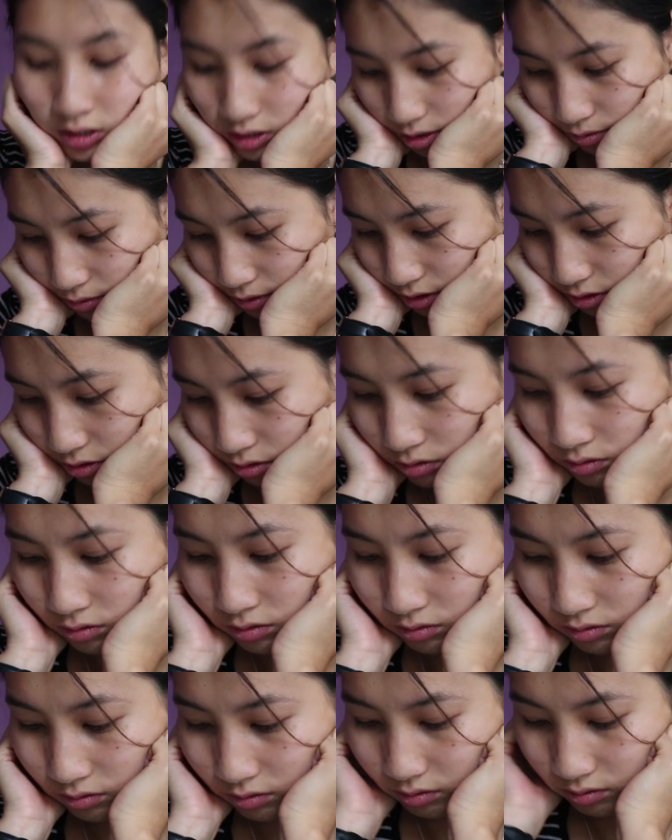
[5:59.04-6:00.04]
I went
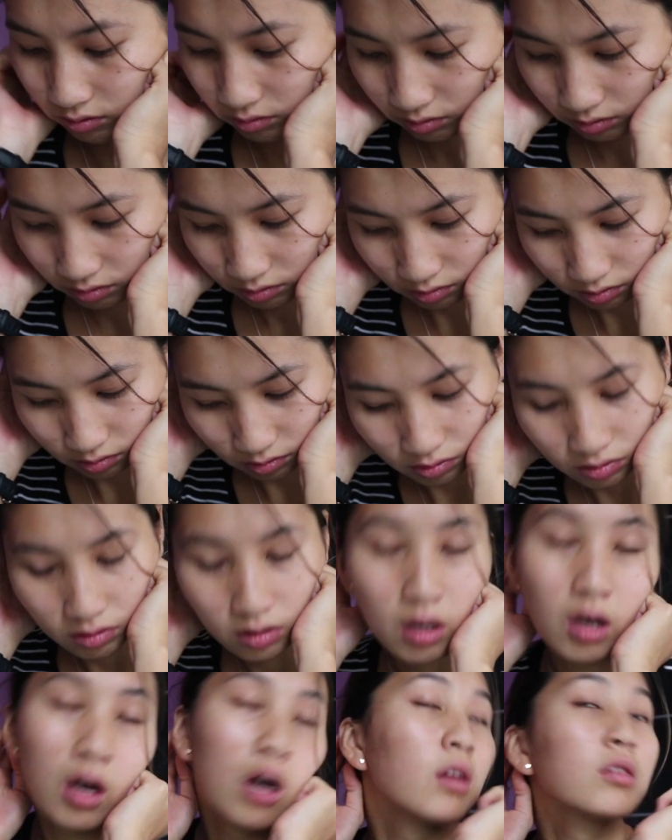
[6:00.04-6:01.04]
to
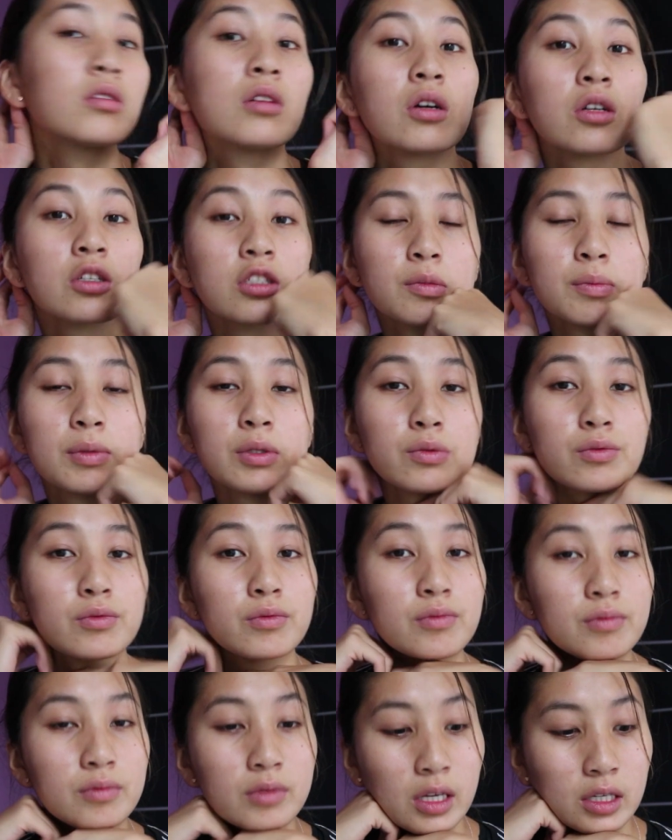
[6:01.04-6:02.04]
the hospital
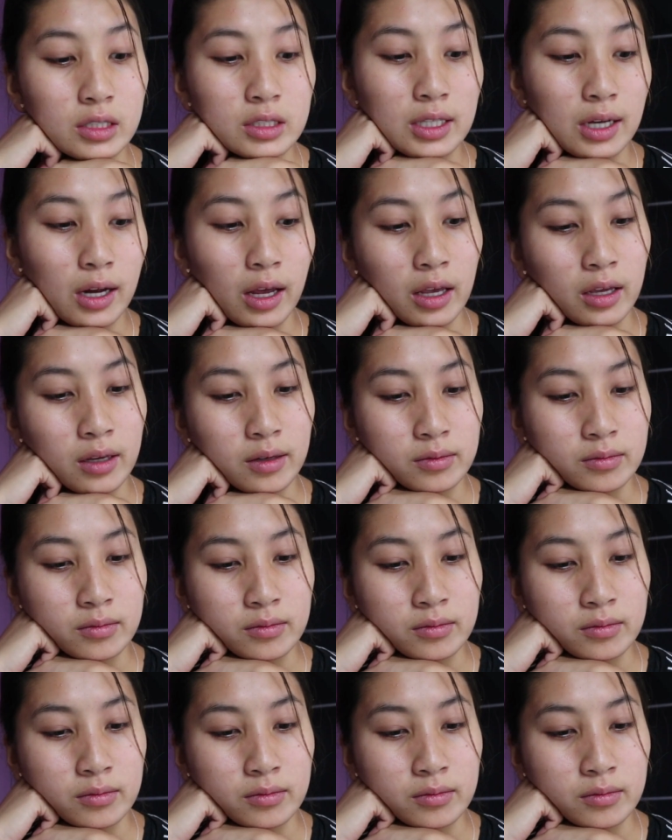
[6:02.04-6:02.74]
yesterday